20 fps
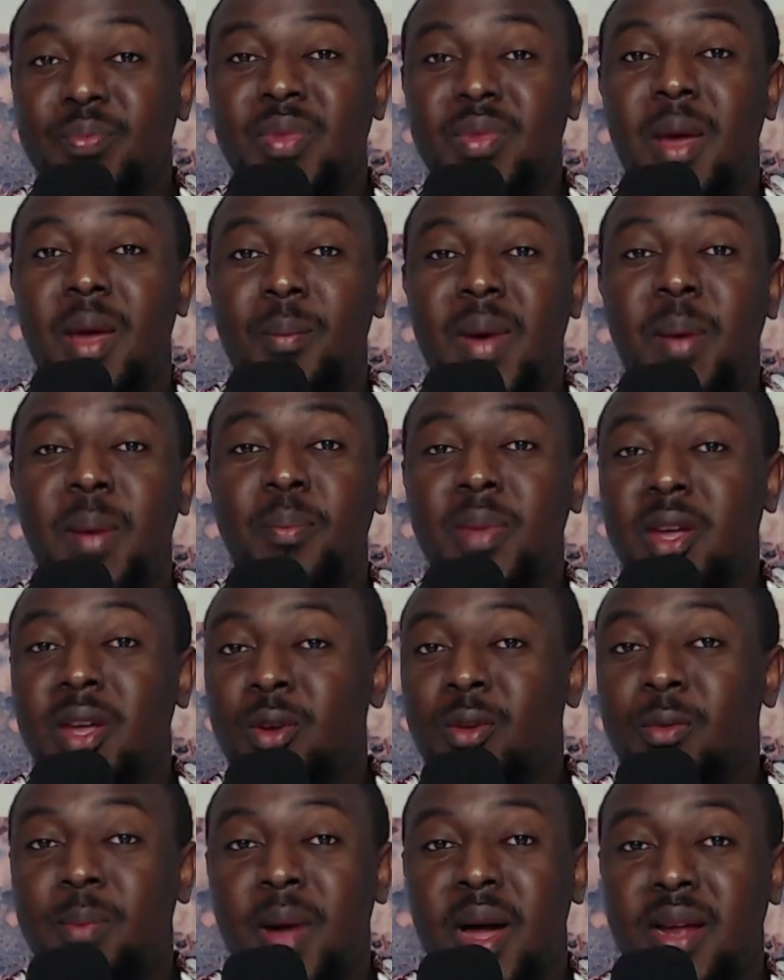
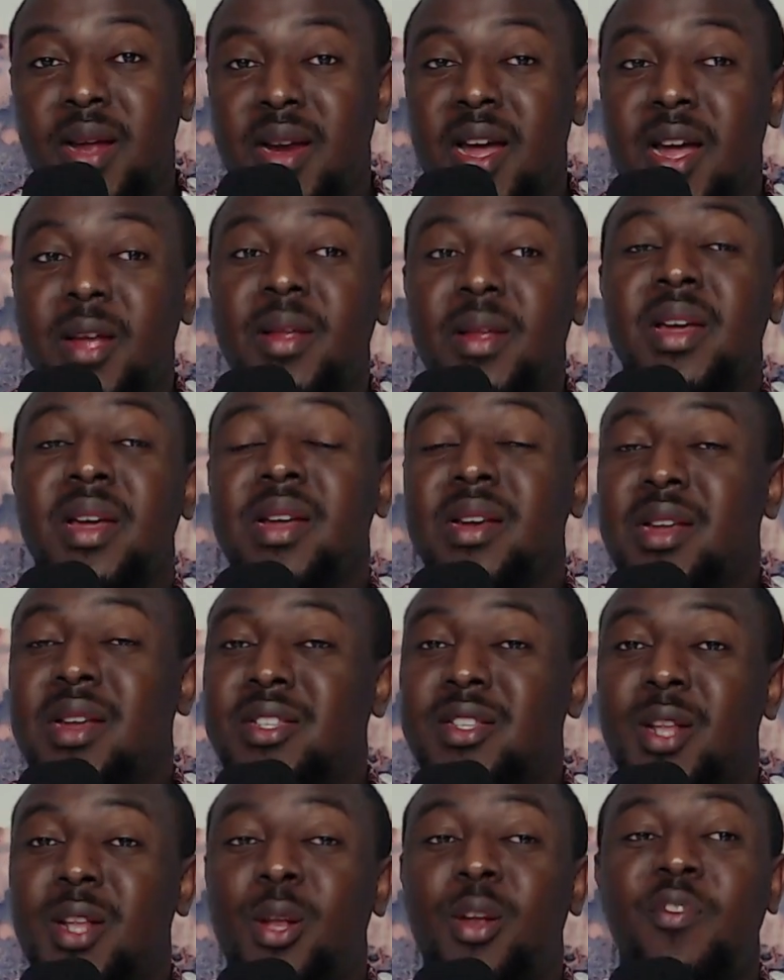Middleman,
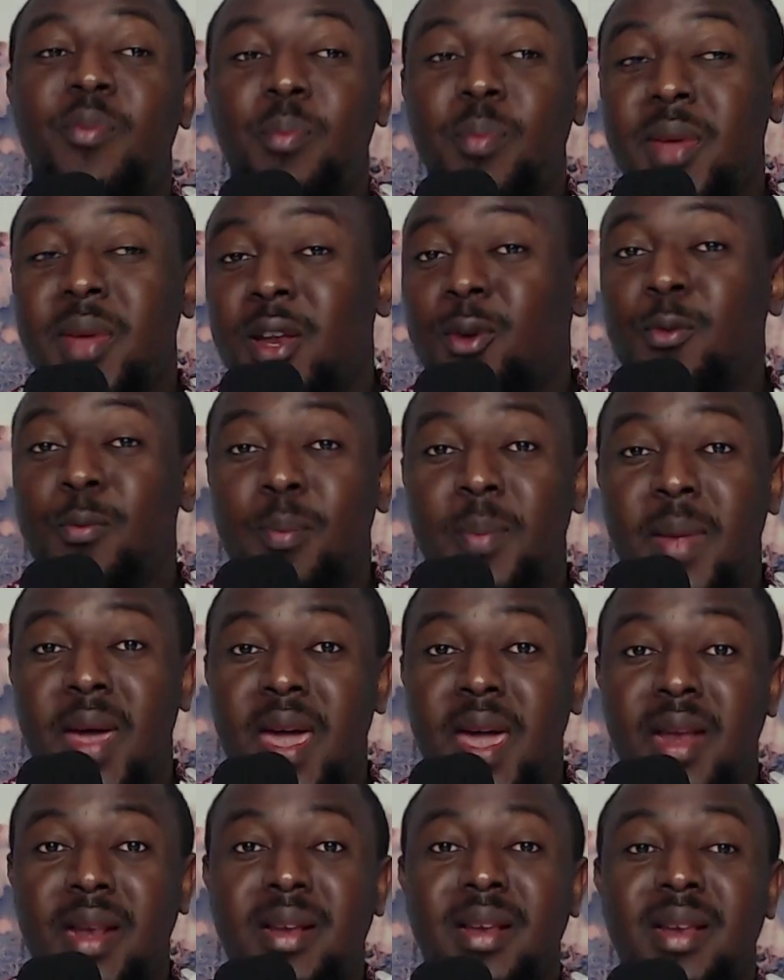there's a lot of
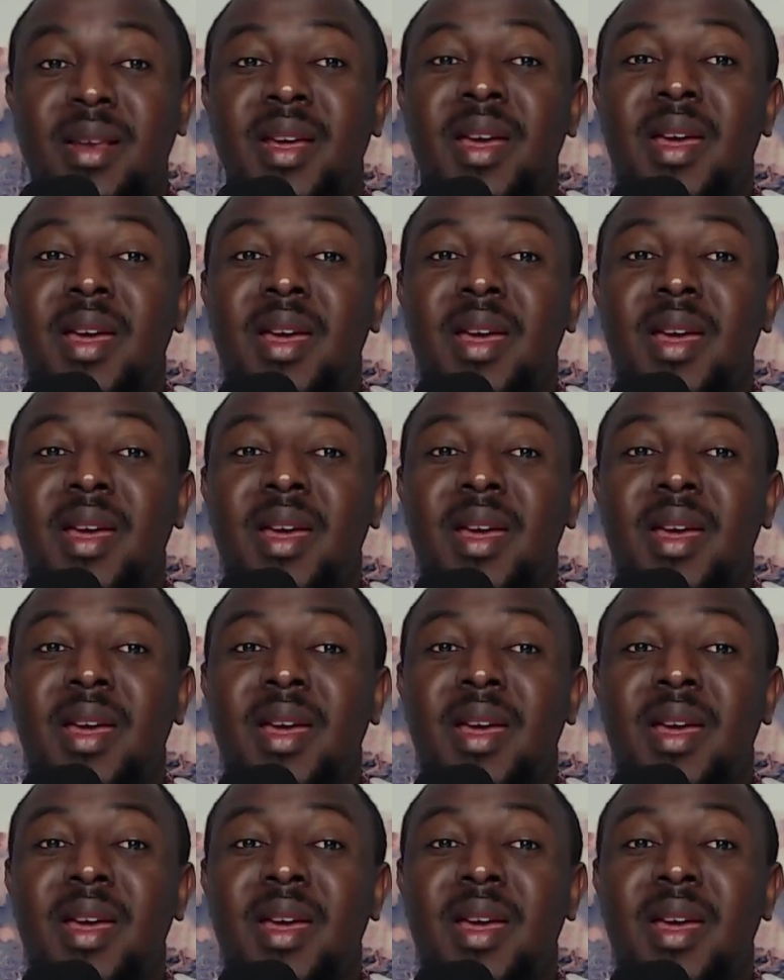middlemen